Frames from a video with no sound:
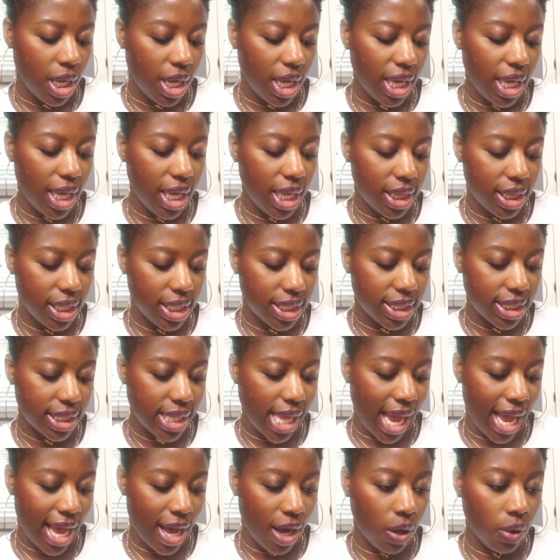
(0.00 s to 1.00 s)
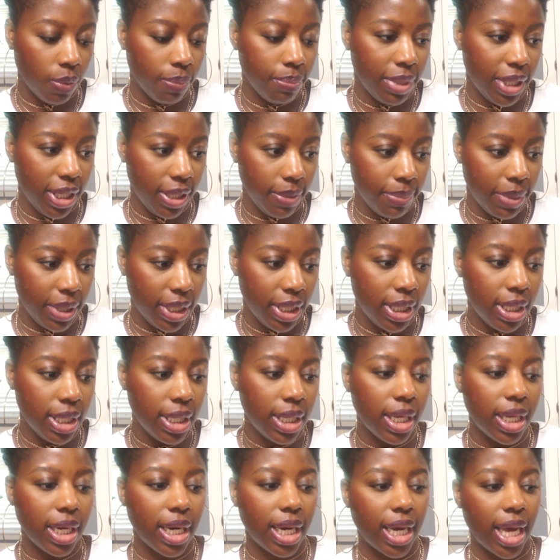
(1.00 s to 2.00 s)
in the style BB,
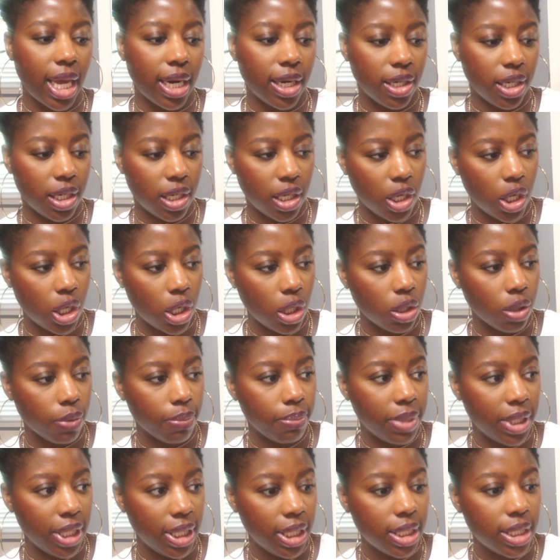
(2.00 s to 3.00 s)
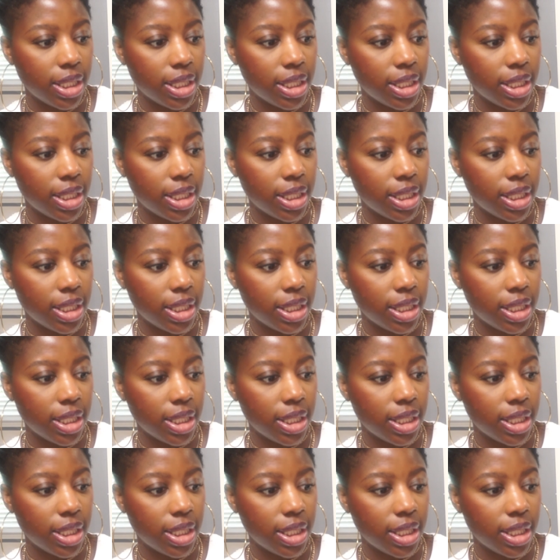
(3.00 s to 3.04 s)
and I got it in the color B.